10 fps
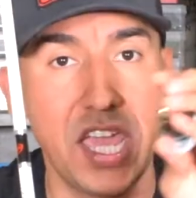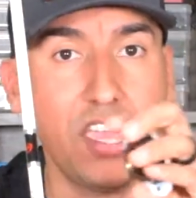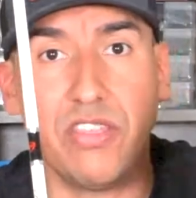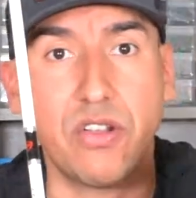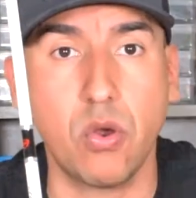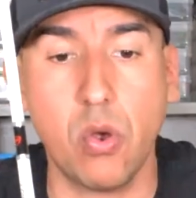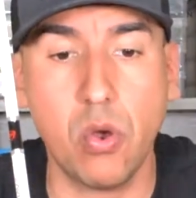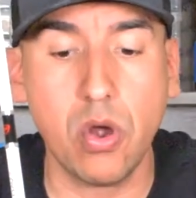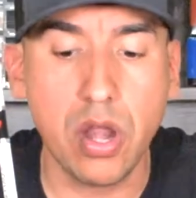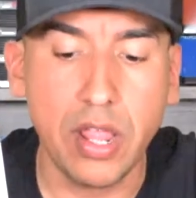either
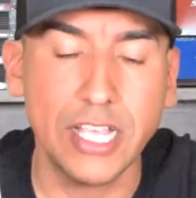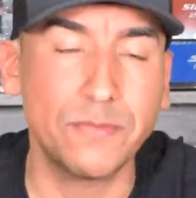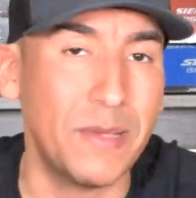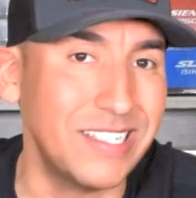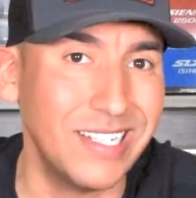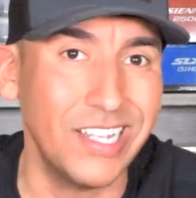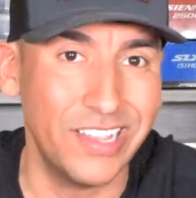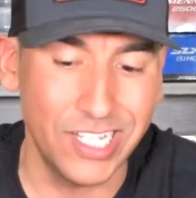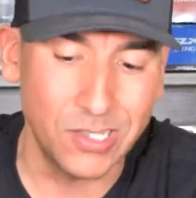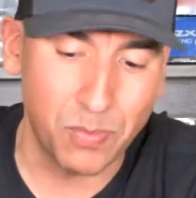or, especially on
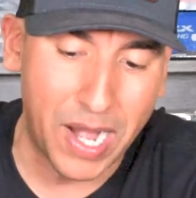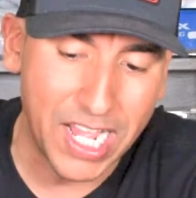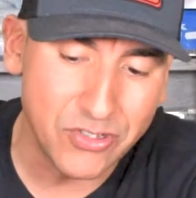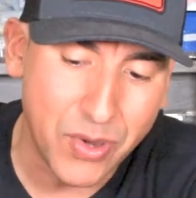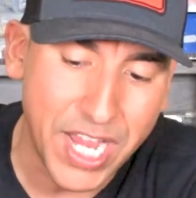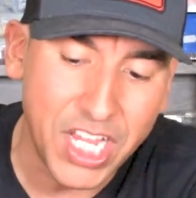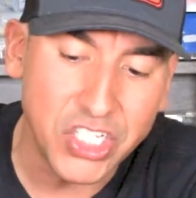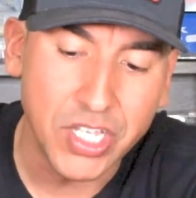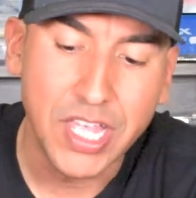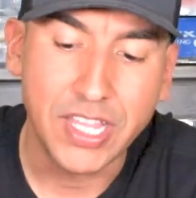this price range.